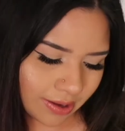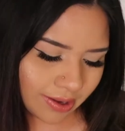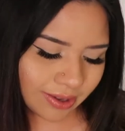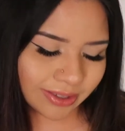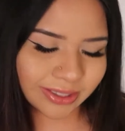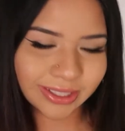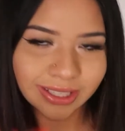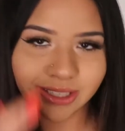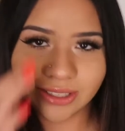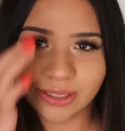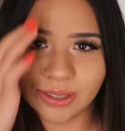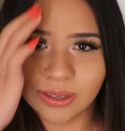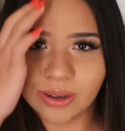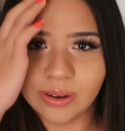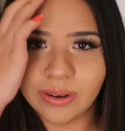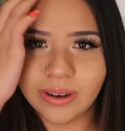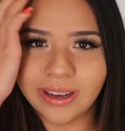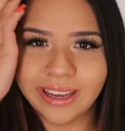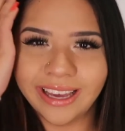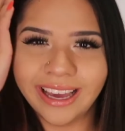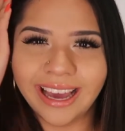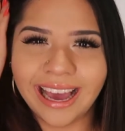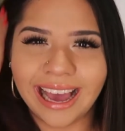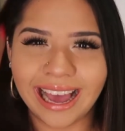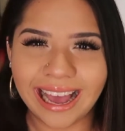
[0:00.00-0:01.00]
Okay, so
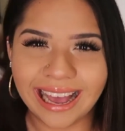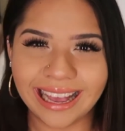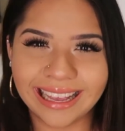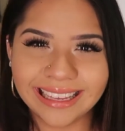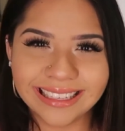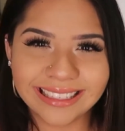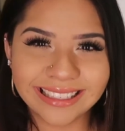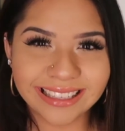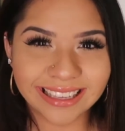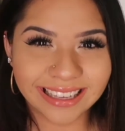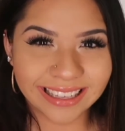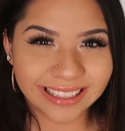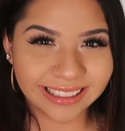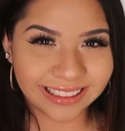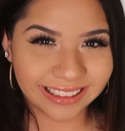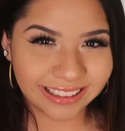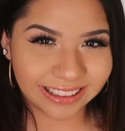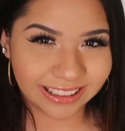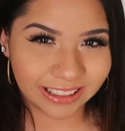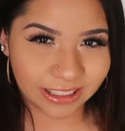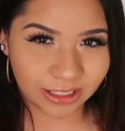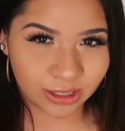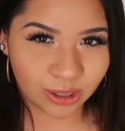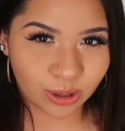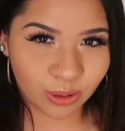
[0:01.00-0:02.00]
it has a
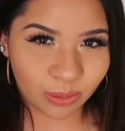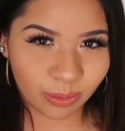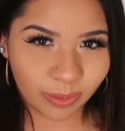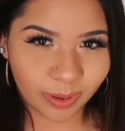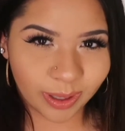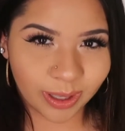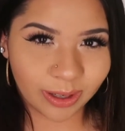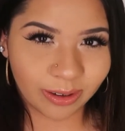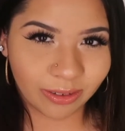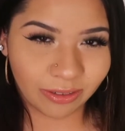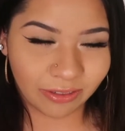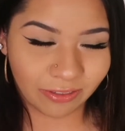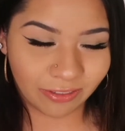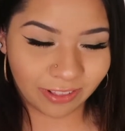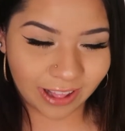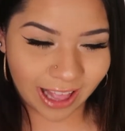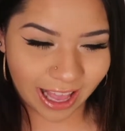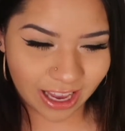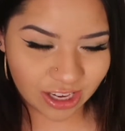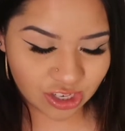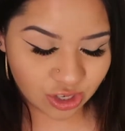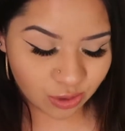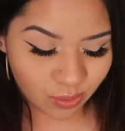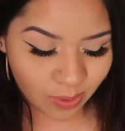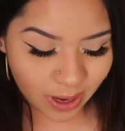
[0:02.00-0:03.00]
little bit of
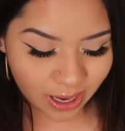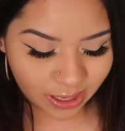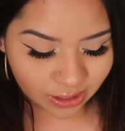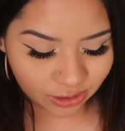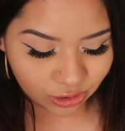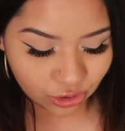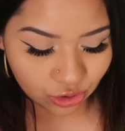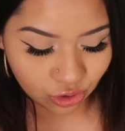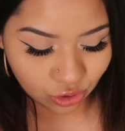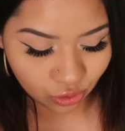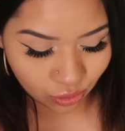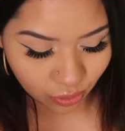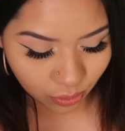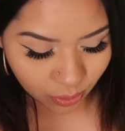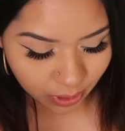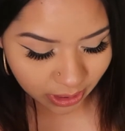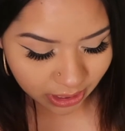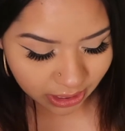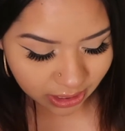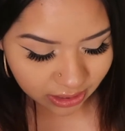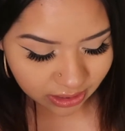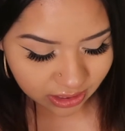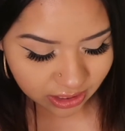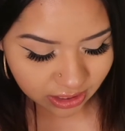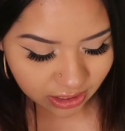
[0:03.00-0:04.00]
flashback to
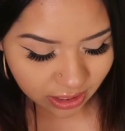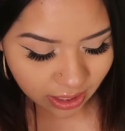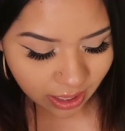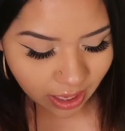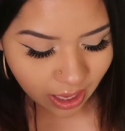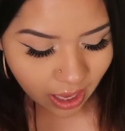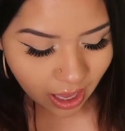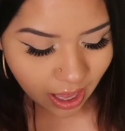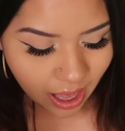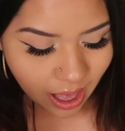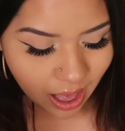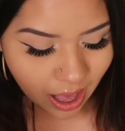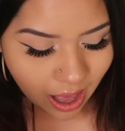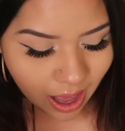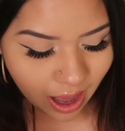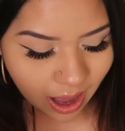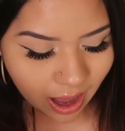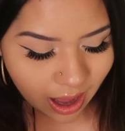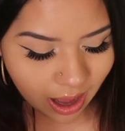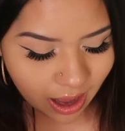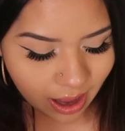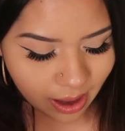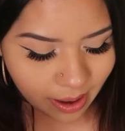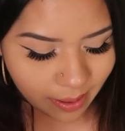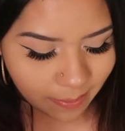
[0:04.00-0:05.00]
it,
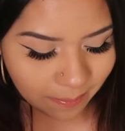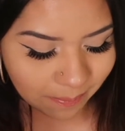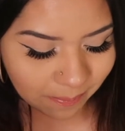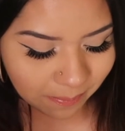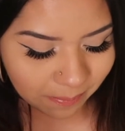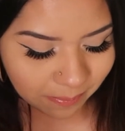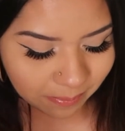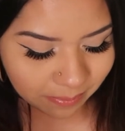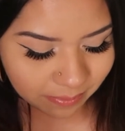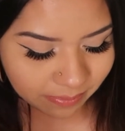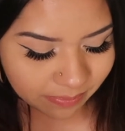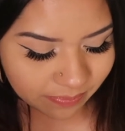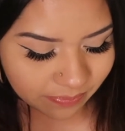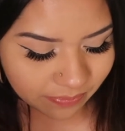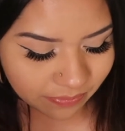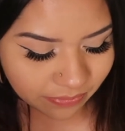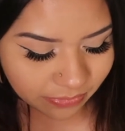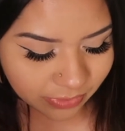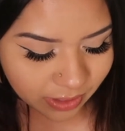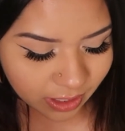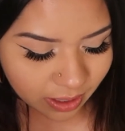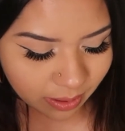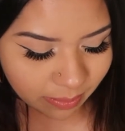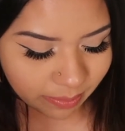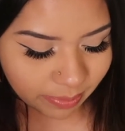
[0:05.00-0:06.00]

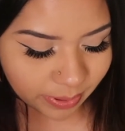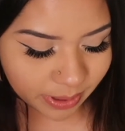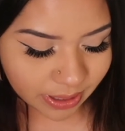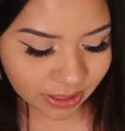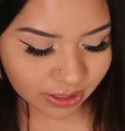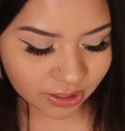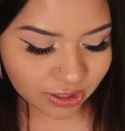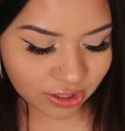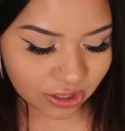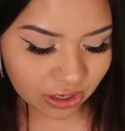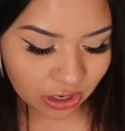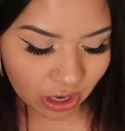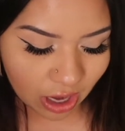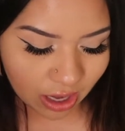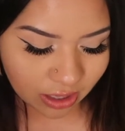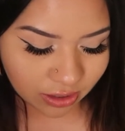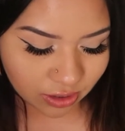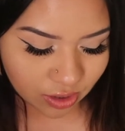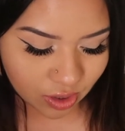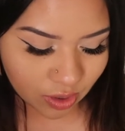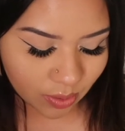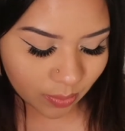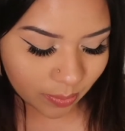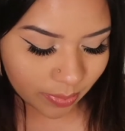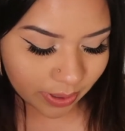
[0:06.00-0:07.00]
but it's
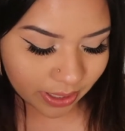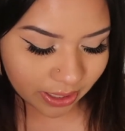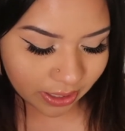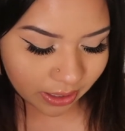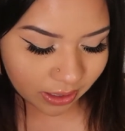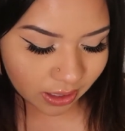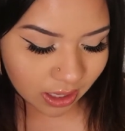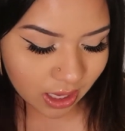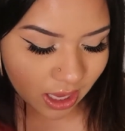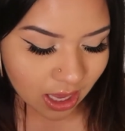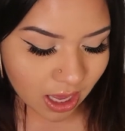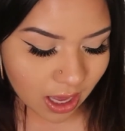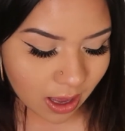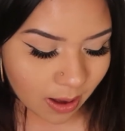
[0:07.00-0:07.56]
not so big.